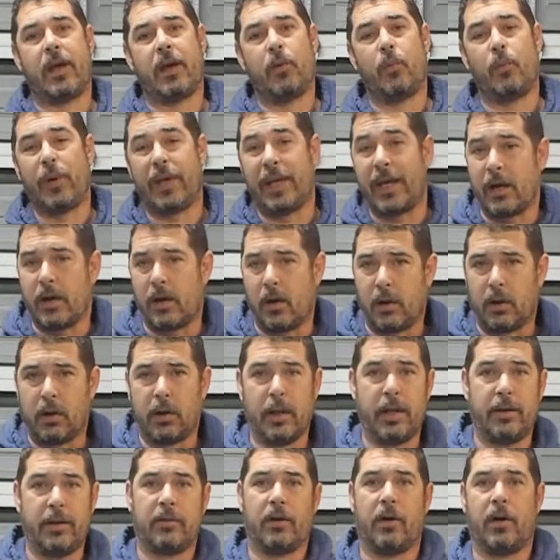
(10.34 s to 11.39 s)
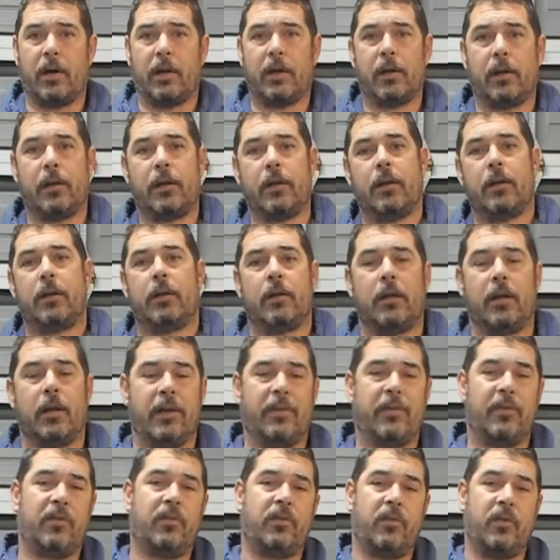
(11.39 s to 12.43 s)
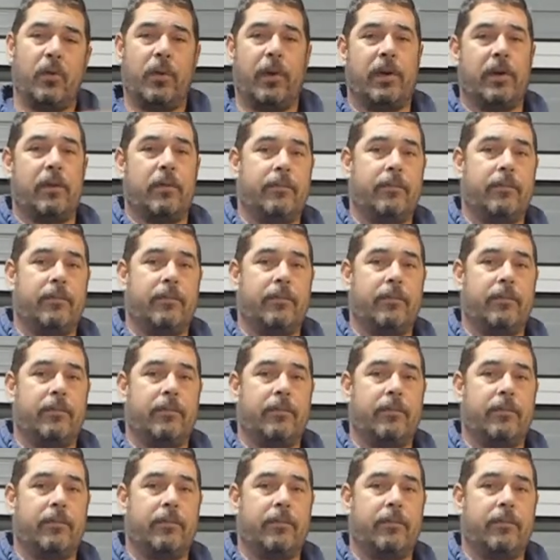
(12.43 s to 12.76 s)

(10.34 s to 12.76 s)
we get our glint on. Let's do it.